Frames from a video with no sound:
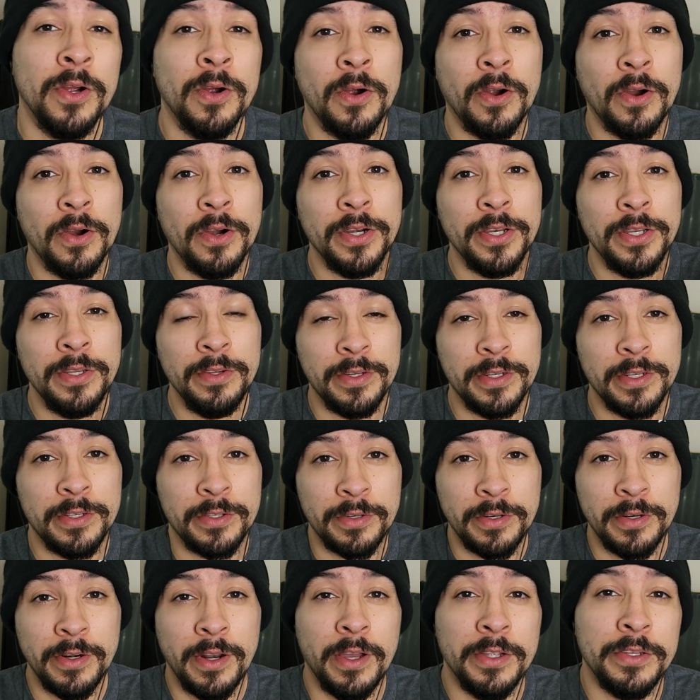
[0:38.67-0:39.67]
or you can
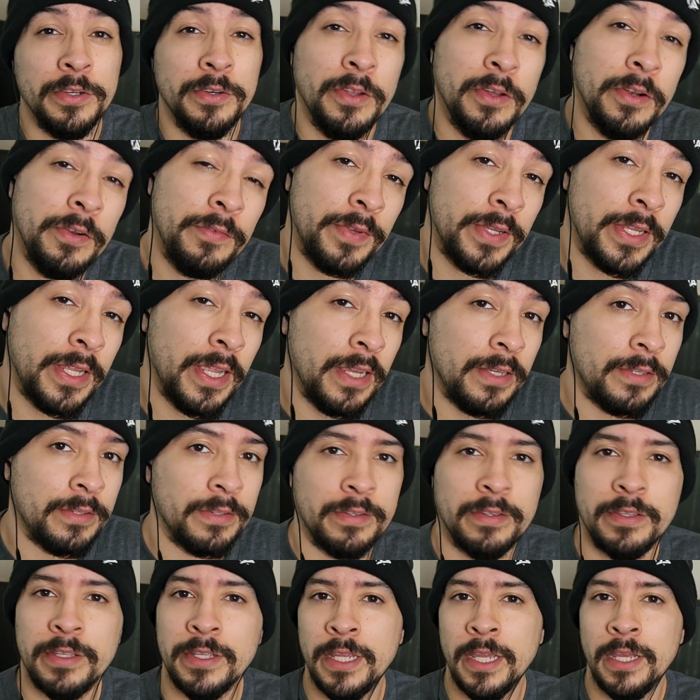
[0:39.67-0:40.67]
turn on your
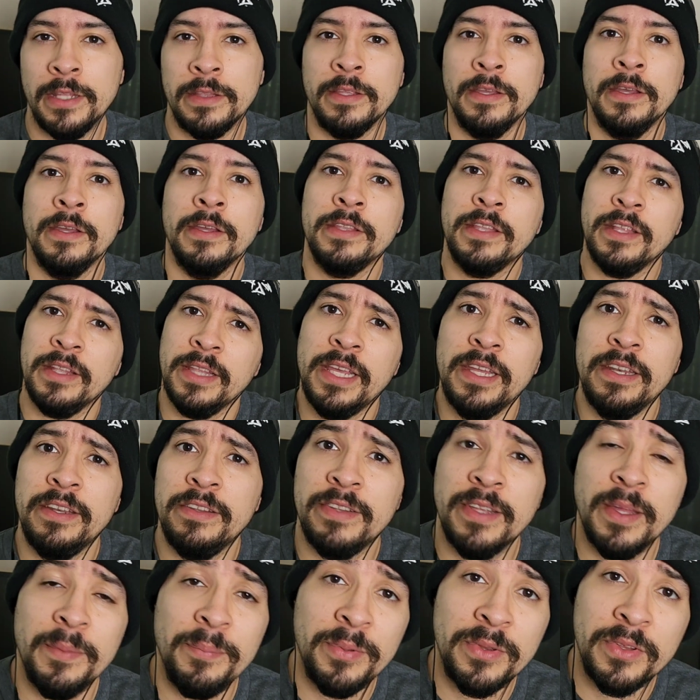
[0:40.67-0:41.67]
notifications to get the
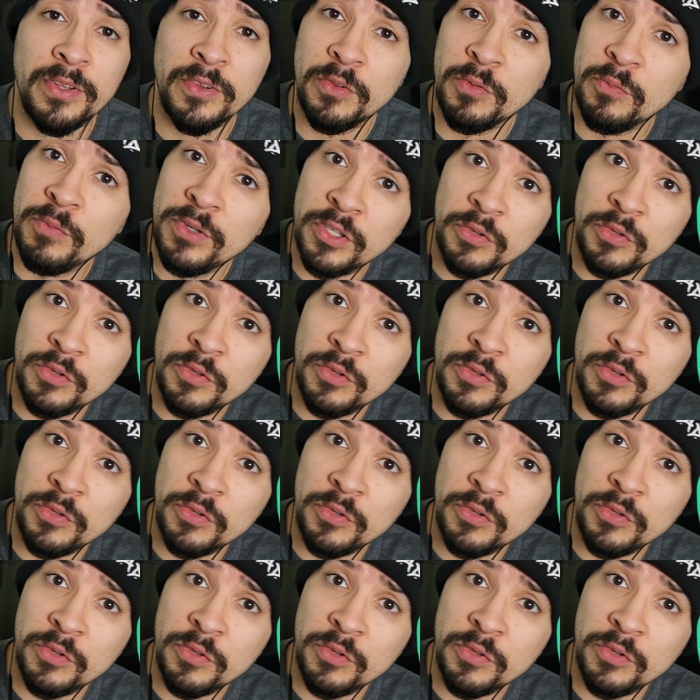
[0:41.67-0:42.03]
latest episodes,